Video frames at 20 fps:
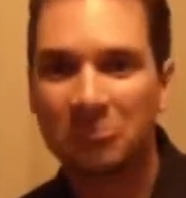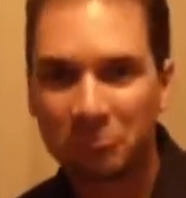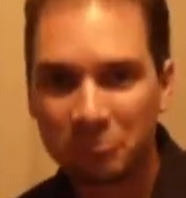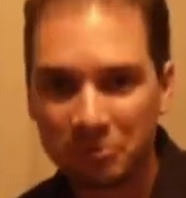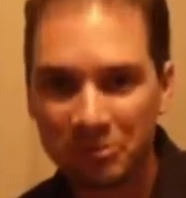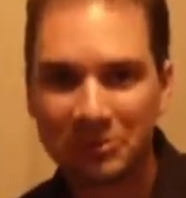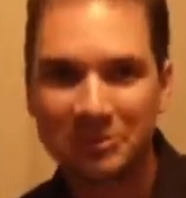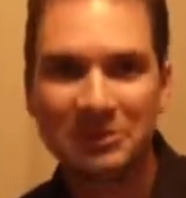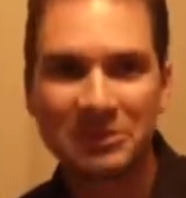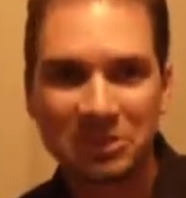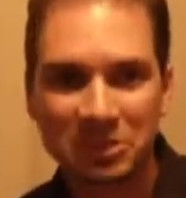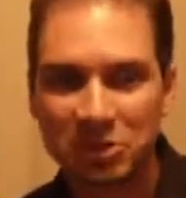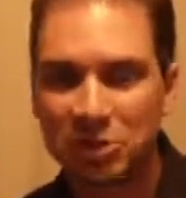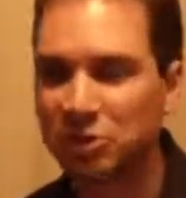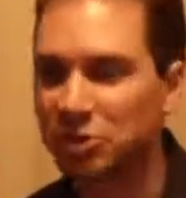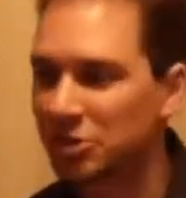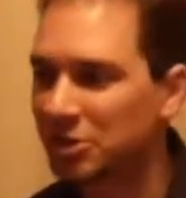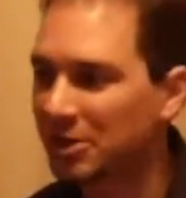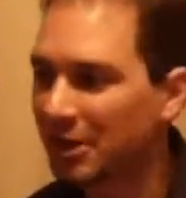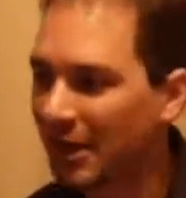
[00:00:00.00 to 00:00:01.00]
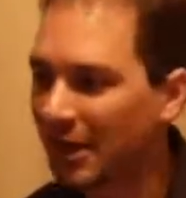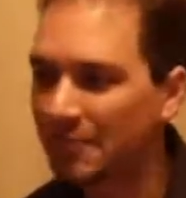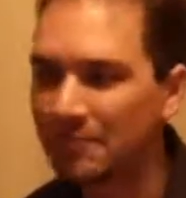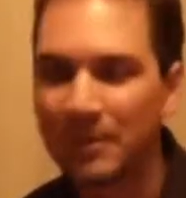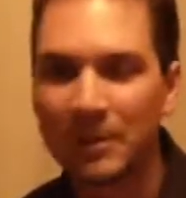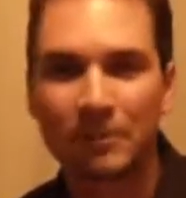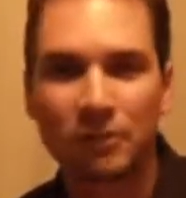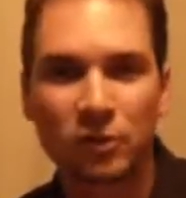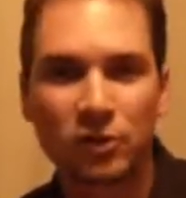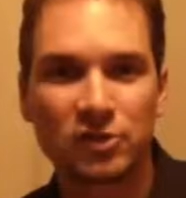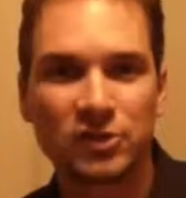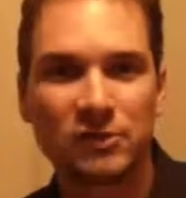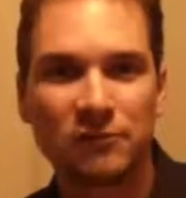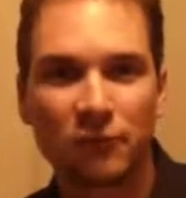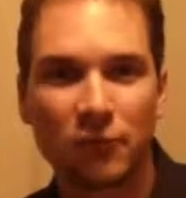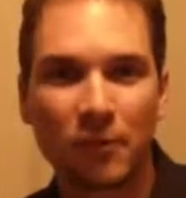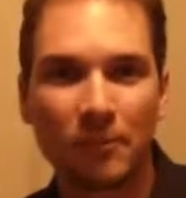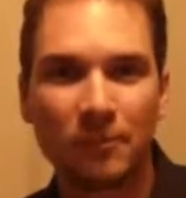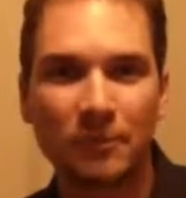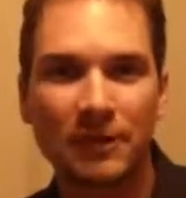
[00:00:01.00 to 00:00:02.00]
really should have been pushing
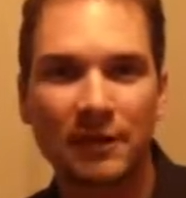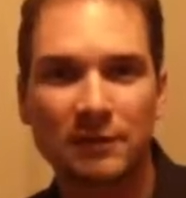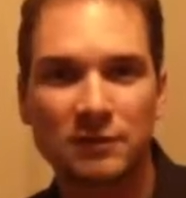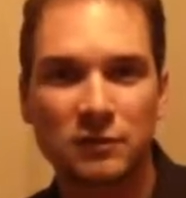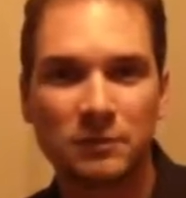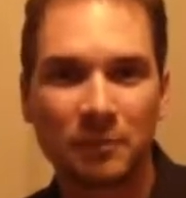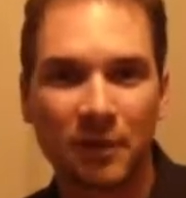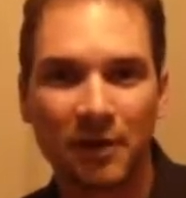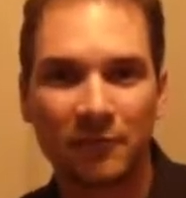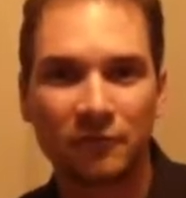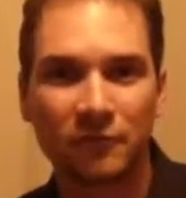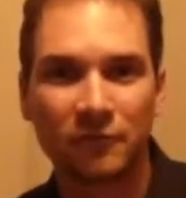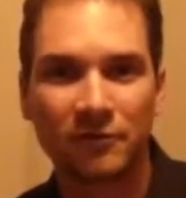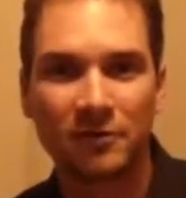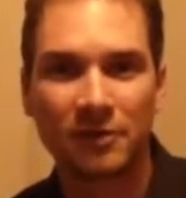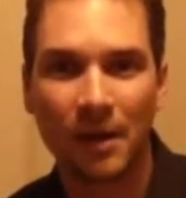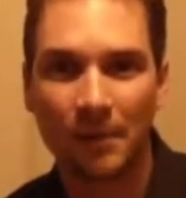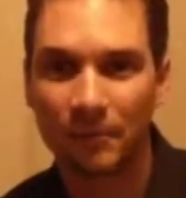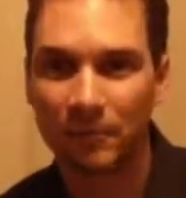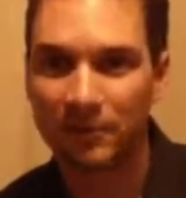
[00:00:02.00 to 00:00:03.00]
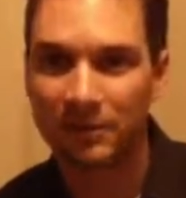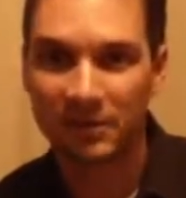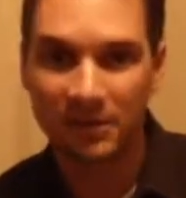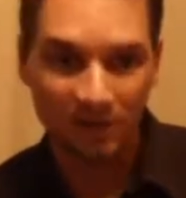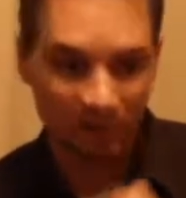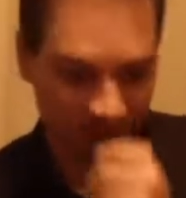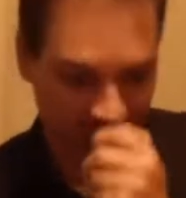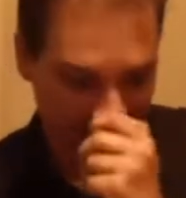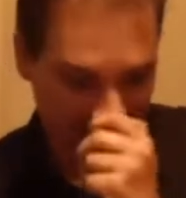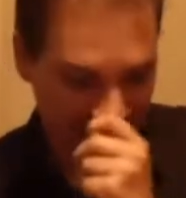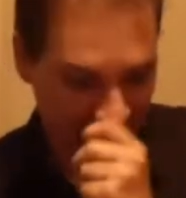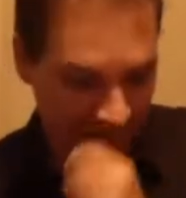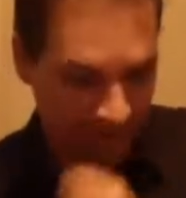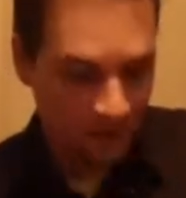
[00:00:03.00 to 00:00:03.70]
for a playoff spot for a couple of years.